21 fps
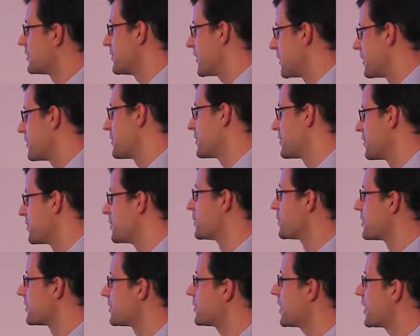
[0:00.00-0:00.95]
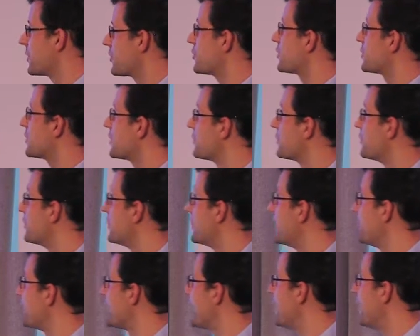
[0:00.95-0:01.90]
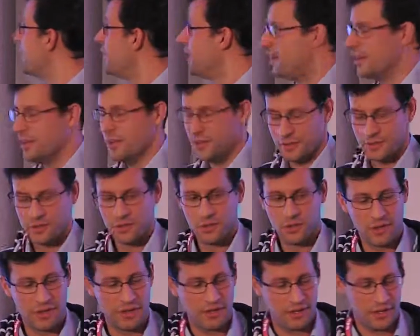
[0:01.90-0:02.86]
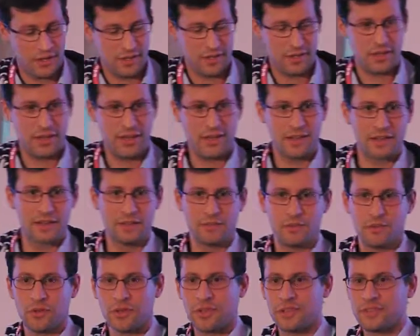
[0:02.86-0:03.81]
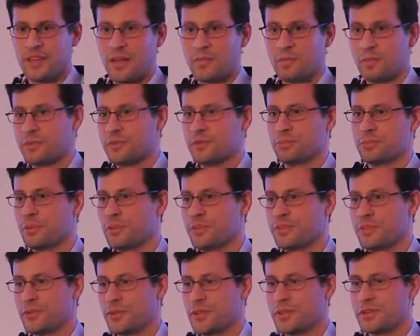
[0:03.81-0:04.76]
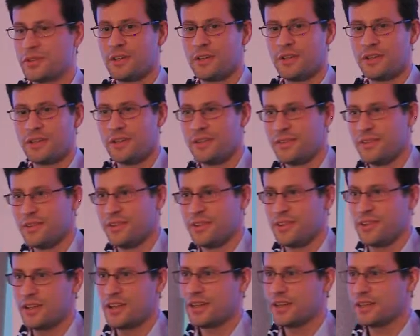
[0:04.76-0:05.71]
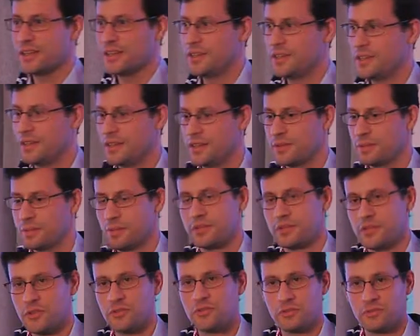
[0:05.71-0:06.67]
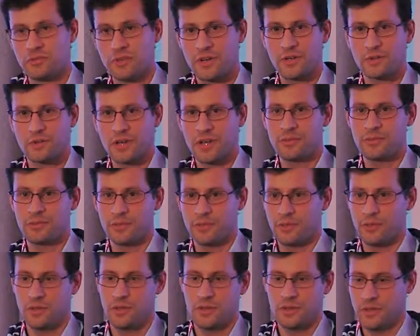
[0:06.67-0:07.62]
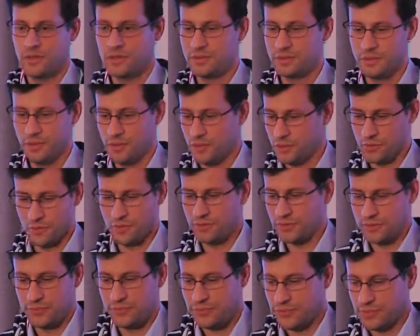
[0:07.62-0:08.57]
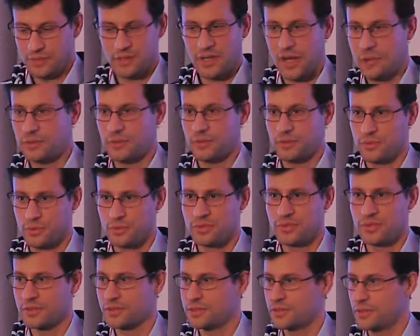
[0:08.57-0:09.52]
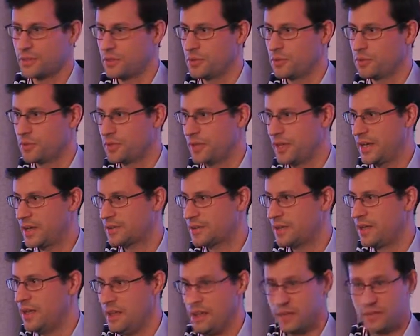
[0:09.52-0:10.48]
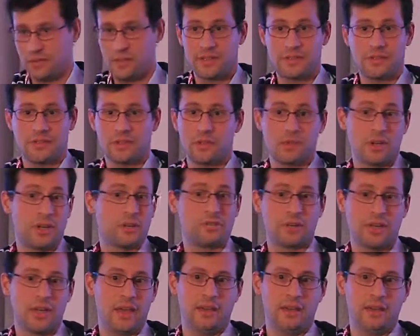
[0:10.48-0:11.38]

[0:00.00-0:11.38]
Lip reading: versus the users you are shooting for. So I'll give you an example. Suppose you're in the lucky position where you have a lot of different types of users for your product. So let's say you have